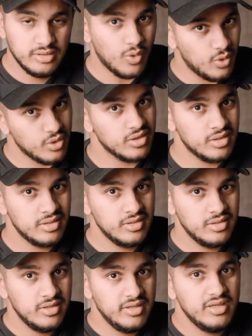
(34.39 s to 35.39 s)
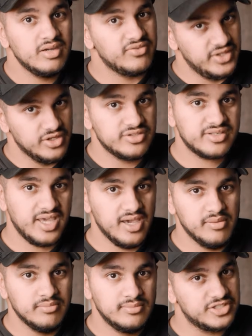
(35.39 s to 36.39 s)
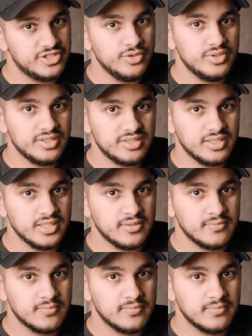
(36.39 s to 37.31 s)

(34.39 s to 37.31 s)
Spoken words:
or if they're a scam. Let's do this thing.